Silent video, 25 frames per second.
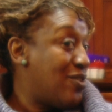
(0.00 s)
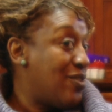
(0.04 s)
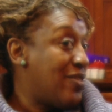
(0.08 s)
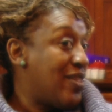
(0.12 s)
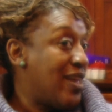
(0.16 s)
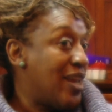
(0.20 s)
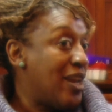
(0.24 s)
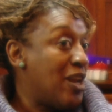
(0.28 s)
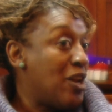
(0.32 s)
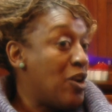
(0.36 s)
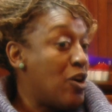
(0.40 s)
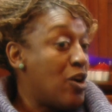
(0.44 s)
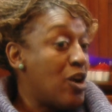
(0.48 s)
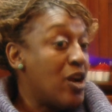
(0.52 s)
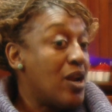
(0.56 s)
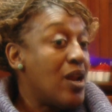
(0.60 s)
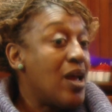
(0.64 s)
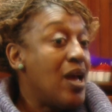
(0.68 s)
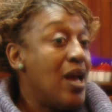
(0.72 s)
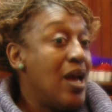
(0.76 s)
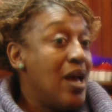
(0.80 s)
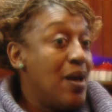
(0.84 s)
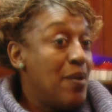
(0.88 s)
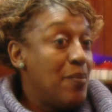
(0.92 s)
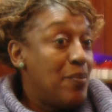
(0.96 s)
that an art.
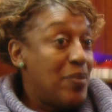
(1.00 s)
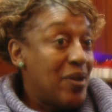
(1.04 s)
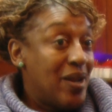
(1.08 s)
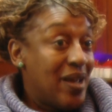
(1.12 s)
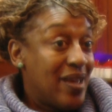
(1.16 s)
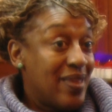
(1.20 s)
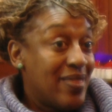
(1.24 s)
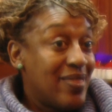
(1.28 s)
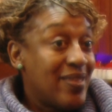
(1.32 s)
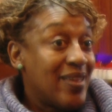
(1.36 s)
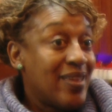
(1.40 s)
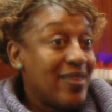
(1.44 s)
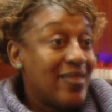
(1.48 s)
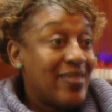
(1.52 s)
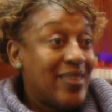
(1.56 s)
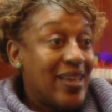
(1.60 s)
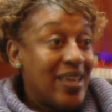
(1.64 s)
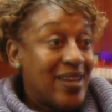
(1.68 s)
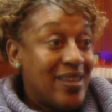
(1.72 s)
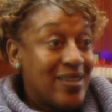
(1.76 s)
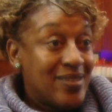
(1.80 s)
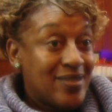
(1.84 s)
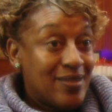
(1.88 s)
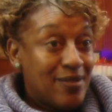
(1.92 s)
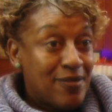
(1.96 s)
But I think that
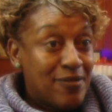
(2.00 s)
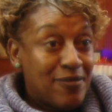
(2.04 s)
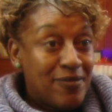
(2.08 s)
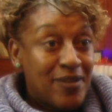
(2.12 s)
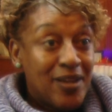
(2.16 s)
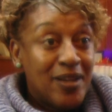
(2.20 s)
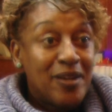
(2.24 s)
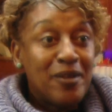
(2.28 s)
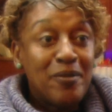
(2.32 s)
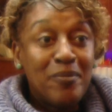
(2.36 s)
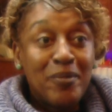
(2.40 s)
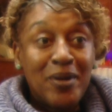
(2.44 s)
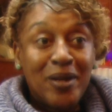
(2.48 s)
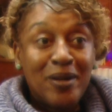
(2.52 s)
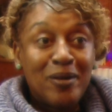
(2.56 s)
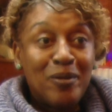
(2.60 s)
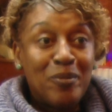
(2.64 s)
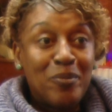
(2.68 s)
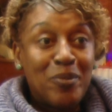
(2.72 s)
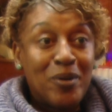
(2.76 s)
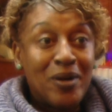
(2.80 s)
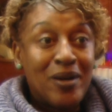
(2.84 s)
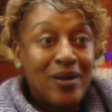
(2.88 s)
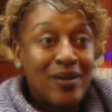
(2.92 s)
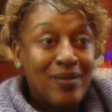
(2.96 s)
is a fundamental
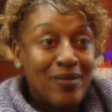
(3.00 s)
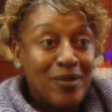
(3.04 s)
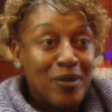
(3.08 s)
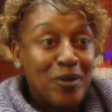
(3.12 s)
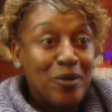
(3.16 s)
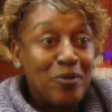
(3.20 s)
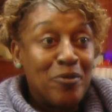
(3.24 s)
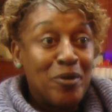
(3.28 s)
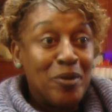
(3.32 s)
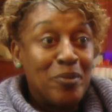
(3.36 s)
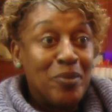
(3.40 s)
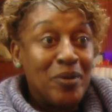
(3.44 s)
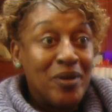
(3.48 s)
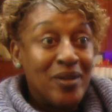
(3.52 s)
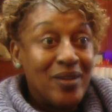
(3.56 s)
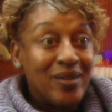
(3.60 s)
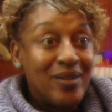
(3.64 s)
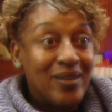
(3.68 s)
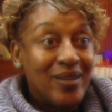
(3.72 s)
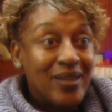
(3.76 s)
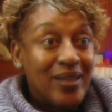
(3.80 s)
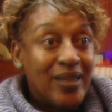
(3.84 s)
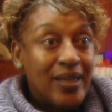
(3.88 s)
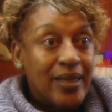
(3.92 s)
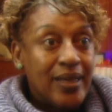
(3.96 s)
part of the Caribbean,
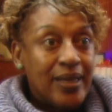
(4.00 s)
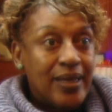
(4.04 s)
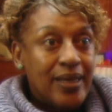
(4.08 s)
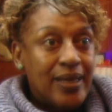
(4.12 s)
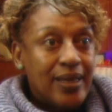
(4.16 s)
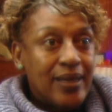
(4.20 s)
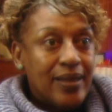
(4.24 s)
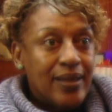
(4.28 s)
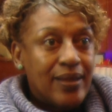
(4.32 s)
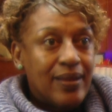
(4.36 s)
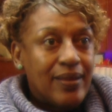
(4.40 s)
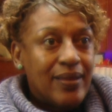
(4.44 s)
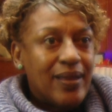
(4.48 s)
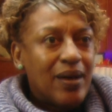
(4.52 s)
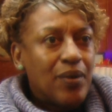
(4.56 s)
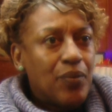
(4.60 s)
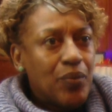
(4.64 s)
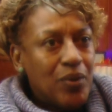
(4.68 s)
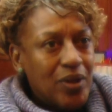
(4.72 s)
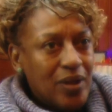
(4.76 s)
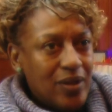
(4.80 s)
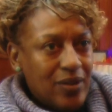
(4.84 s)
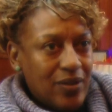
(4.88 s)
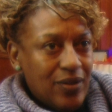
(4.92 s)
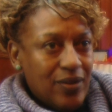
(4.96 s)
that
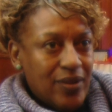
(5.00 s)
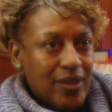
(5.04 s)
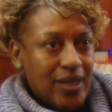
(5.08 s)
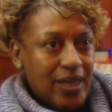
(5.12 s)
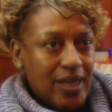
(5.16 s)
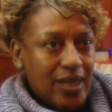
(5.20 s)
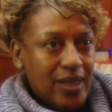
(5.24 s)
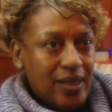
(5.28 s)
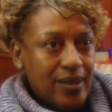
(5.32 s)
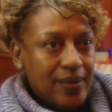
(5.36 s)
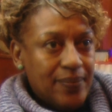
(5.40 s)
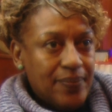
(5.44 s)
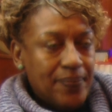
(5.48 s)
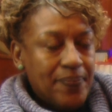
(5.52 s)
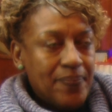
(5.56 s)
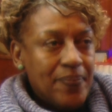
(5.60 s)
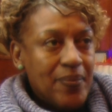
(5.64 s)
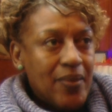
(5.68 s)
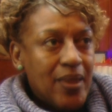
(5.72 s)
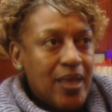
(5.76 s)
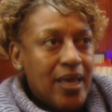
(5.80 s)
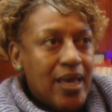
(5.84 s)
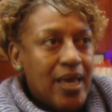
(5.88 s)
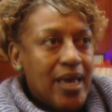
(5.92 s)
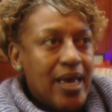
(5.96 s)
we do that.
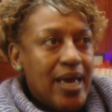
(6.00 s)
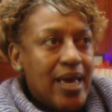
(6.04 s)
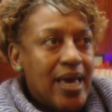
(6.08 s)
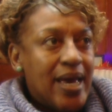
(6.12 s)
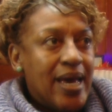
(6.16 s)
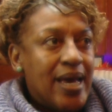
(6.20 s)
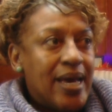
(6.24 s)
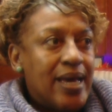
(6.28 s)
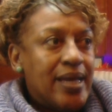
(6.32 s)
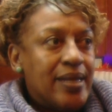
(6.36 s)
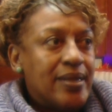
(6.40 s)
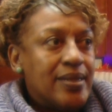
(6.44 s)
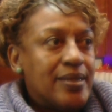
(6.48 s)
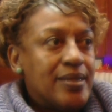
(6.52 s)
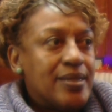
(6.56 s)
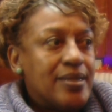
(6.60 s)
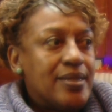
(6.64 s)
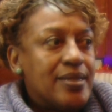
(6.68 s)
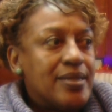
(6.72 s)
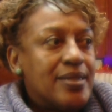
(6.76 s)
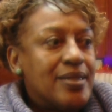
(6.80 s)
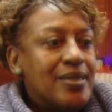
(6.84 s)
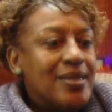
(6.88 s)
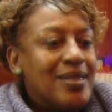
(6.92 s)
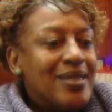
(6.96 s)
And
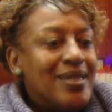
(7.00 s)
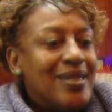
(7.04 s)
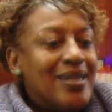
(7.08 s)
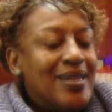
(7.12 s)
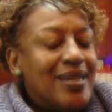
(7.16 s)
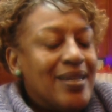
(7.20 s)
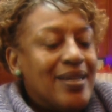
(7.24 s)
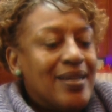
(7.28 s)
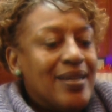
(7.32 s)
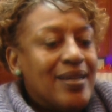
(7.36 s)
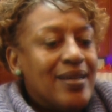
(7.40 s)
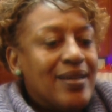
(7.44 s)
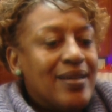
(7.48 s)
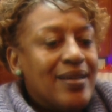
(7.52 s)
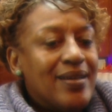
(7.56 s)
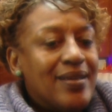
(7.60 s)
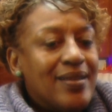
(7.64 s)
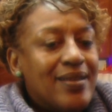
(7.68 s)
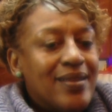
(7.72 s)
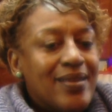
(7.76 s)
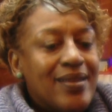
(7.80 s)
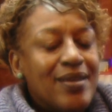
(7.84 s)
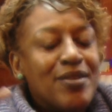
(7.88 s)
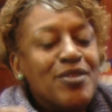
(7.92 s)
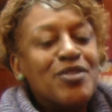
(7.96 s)

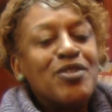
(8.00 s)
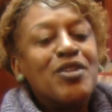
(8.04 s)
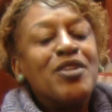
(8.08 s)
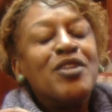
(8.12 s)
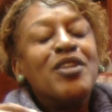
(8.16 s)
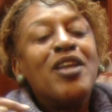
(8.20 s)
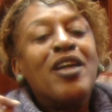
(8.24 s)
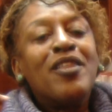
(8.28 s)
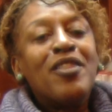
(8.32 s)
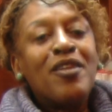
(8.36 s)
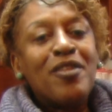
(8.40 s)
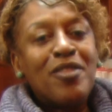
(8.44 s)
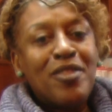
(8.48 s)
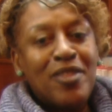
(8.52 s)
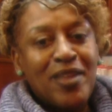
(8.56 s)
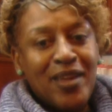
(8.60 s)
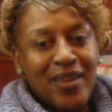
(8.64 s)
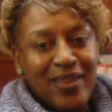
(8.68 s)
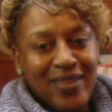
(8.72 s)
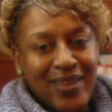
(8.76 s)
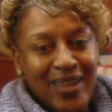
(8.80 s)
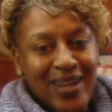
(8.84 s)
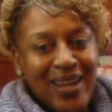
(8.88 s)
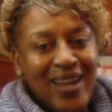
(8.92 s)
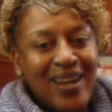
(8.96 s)
there's another thing
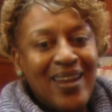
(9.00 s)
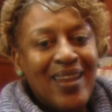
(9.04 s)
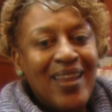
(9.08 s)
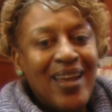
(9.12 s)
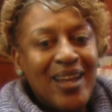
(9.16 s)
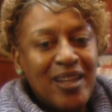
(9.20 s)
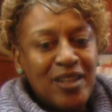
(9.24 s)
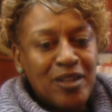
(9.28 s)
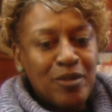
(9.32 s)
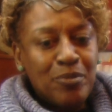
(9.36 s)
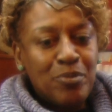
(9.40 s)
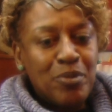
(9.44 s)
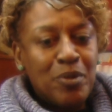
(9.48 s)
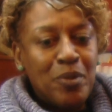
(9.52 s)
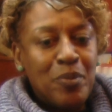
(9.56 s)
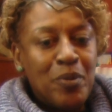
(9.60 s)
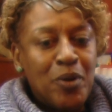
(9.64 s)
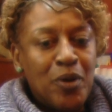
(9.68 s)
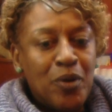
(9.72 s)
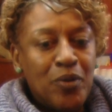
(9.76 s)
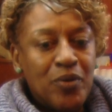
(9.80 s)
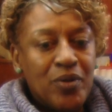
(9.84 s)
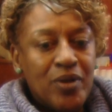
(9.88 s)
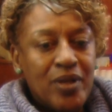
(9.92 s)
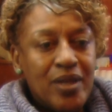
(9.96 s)
that I like to
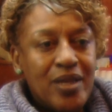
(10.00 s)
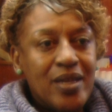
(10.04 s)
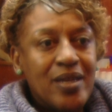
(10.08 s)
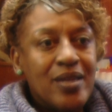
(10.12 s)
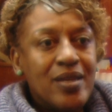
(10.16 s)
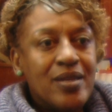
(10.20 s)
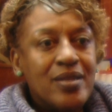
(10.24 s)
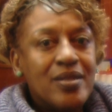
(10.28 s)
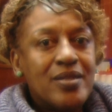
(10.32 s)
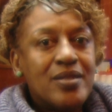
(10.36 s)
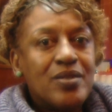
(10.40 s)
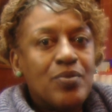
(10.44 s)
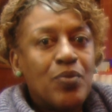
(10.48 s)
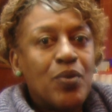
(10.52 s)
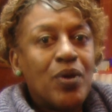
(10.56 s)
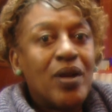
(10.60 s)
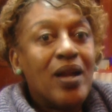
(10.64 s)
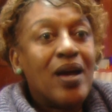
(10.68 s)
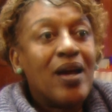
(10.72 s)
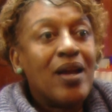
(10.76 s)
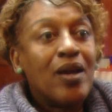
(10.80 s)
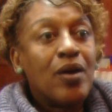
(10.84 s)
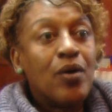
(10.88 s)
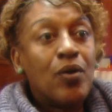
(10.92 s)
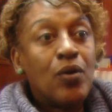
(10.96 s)
promote is what
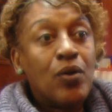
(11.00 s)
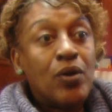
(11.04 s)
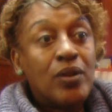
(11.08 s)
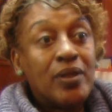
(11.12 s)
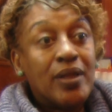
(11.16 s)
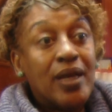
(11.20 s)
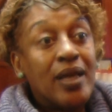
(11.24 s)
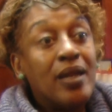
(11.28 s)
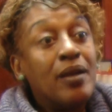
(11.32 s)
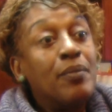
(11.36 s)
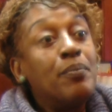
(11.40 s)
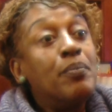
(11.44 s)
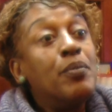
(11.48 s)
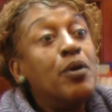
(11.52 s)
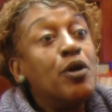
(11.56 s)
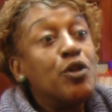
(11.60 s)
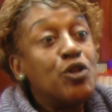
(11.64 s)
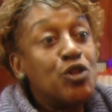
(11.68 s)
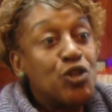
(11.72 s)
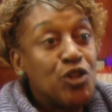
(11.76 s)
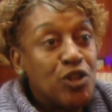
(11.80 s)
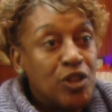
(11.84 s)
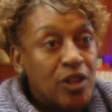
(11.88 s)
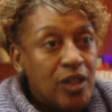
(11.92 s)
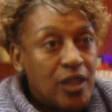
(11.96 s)
I call an
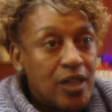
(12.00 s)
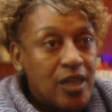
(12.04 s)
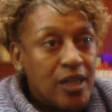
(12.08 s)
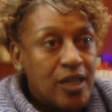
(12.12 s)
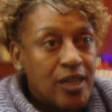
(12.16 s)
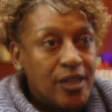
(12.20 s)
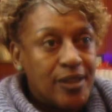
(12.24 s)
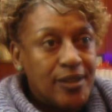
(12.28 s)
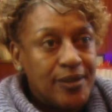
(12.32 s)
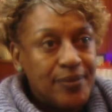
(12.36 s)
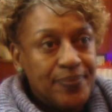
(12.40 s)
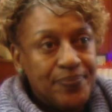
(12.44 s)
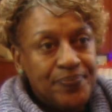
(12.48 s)
emotional art.